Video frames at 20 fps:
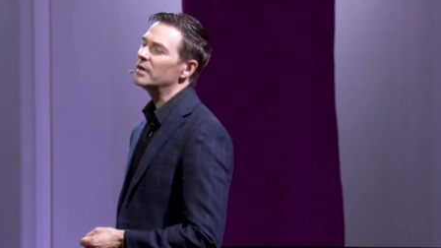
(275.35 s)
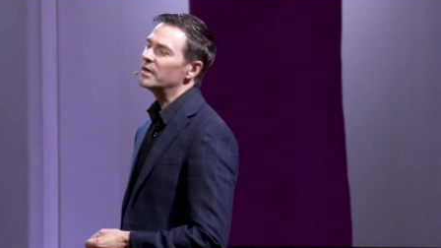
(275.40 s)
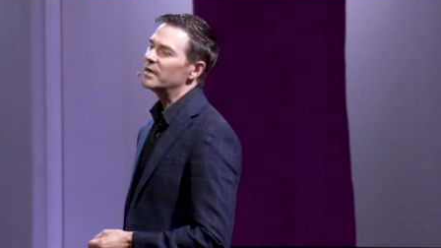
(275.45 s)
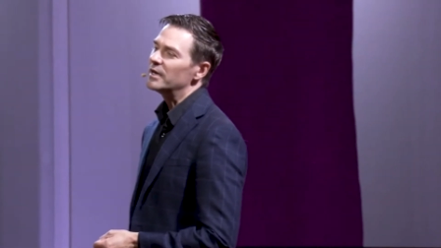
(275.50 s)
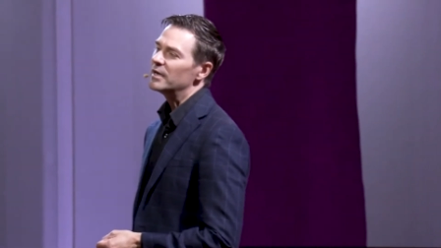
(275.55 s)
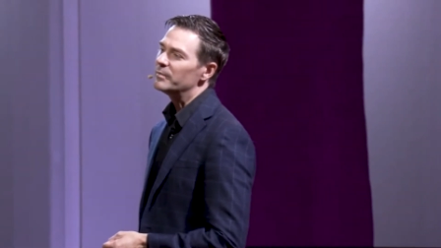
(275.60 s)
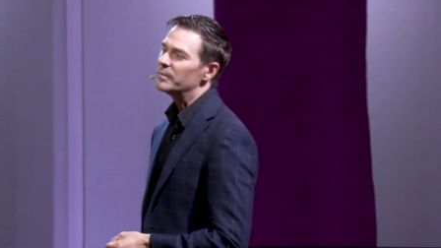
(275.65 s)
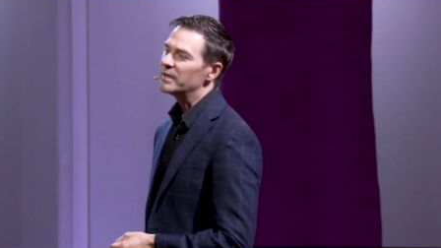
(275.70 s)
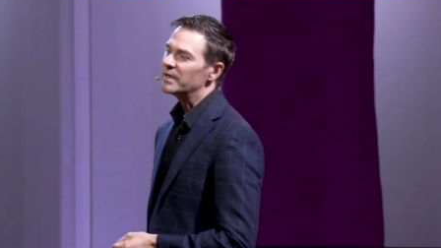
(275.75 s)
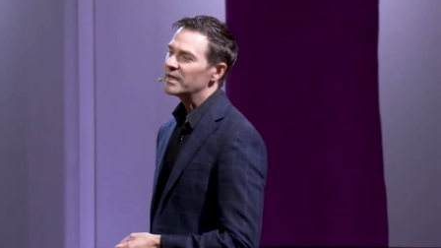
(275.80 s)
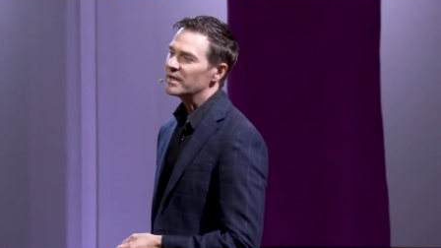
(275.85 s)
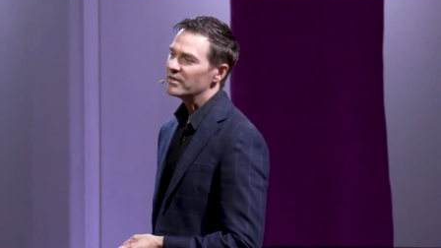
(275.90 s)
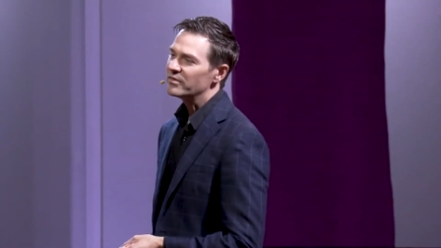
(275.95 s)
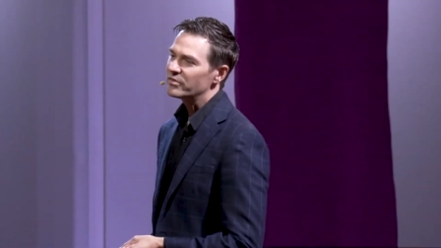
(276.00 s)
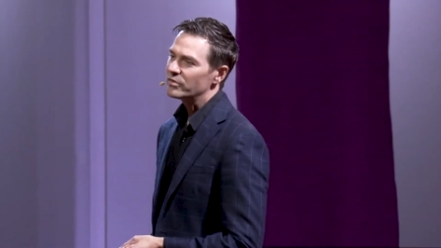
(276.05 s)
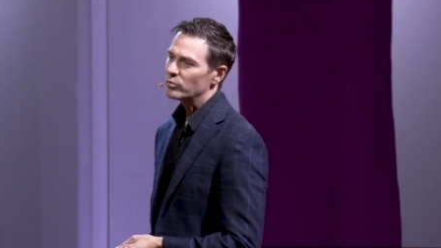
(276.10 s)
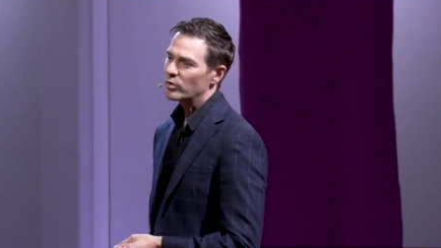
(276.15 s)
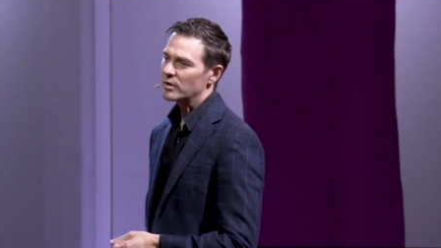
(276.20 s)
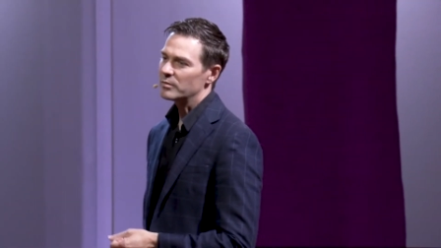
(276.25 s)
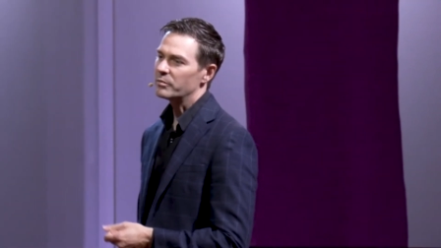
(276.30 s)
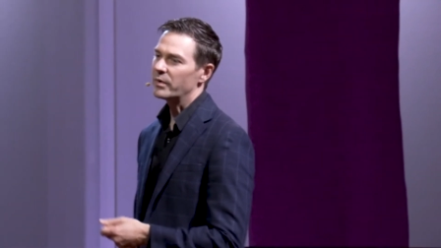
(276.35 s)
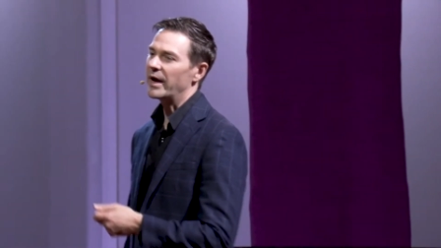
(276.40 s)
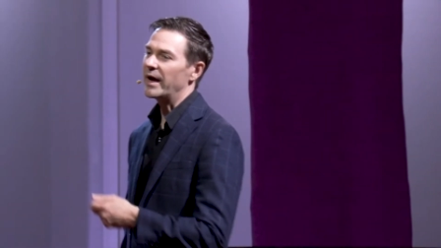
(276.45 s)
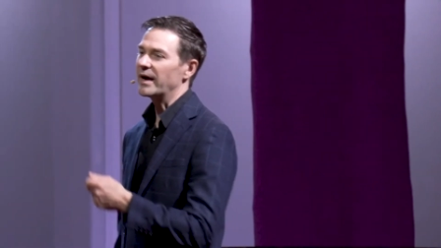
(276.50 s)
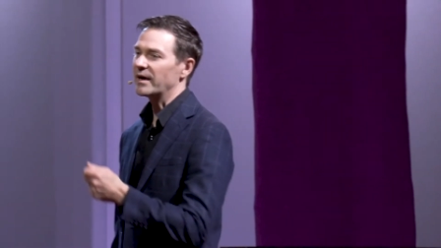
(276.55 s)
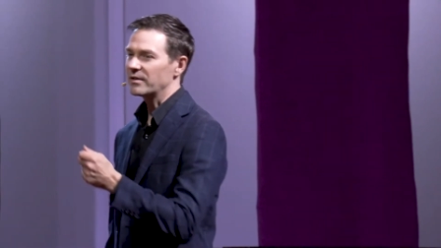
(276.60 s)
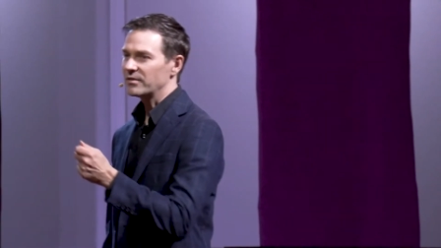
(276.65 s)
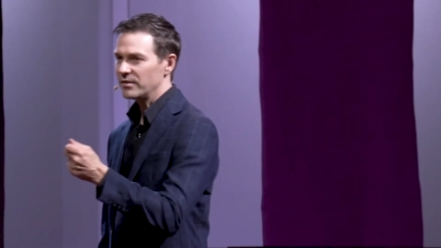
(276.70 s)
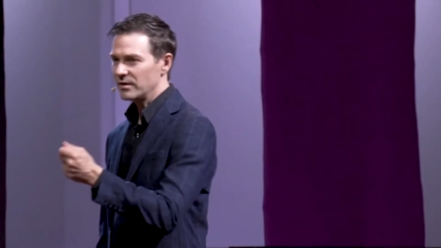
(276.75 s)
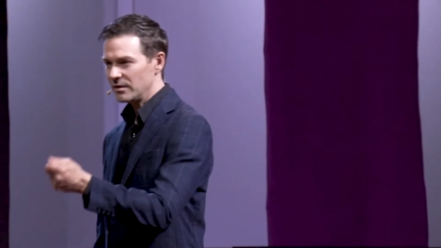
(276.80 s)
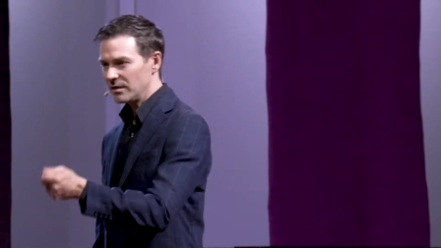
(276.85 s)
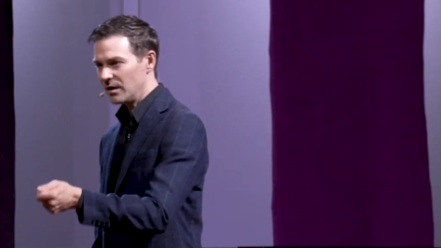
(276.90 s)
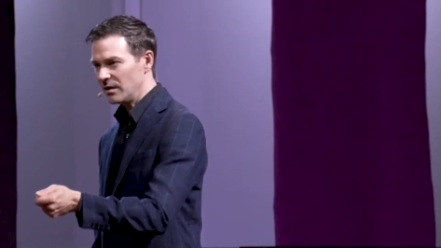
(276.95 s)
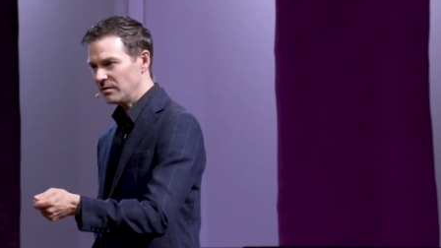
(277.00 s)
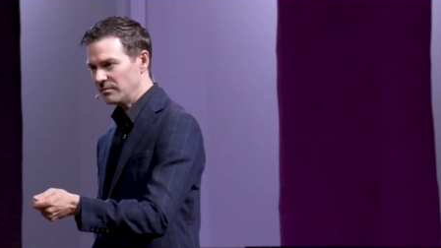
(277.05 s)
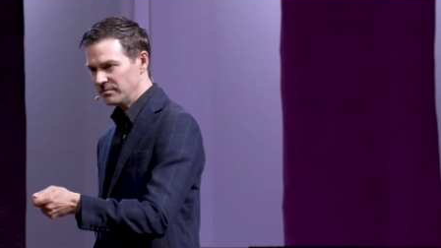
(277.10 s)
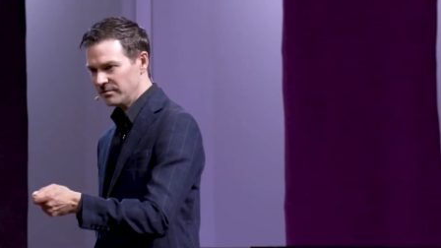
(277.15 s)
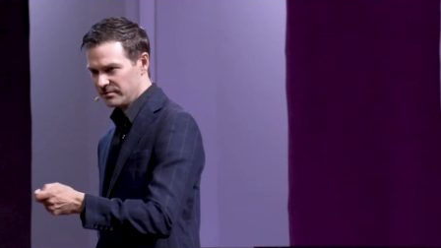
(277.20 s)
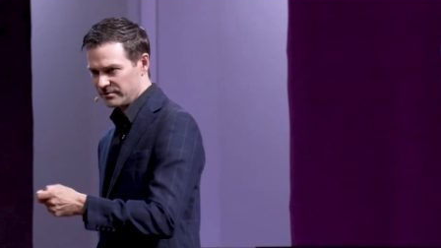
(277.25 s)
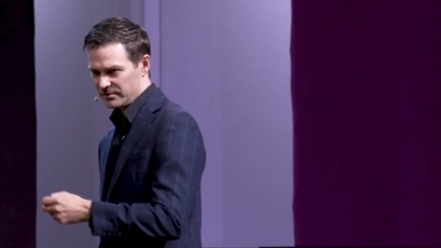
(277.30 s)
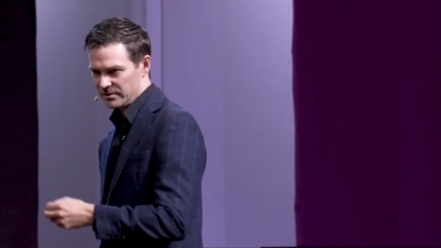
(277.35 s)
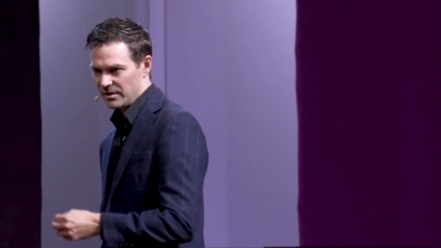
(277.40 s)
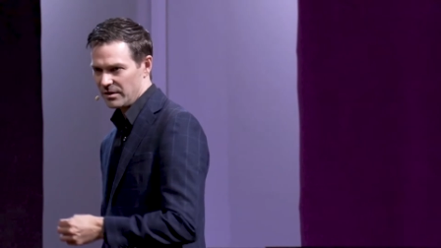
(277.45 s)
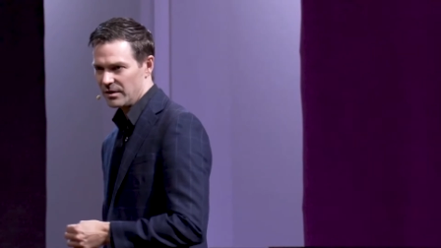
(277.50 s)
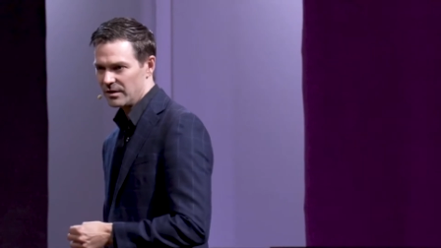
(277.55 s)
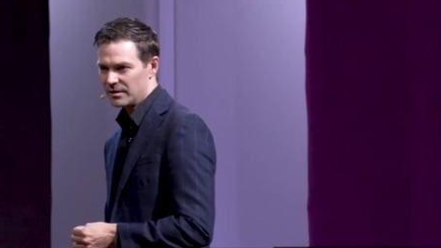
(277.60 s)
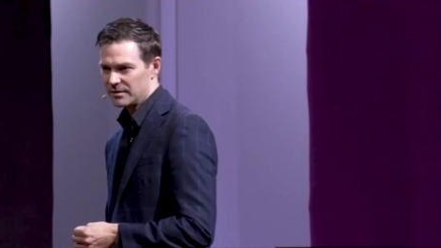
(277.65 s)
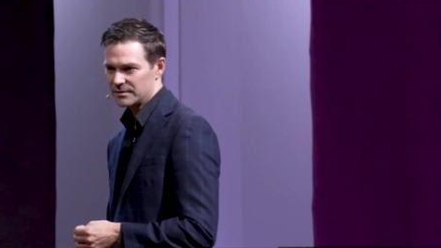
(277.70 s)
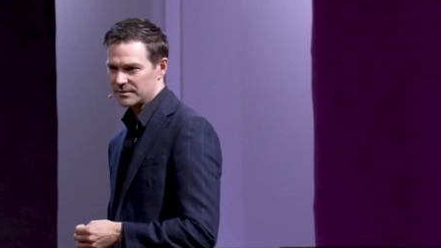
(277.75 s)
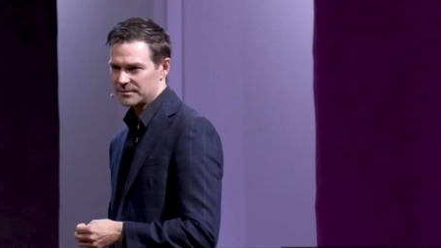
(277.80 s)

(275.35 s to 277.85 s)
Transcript: he begins to unpack the love of God.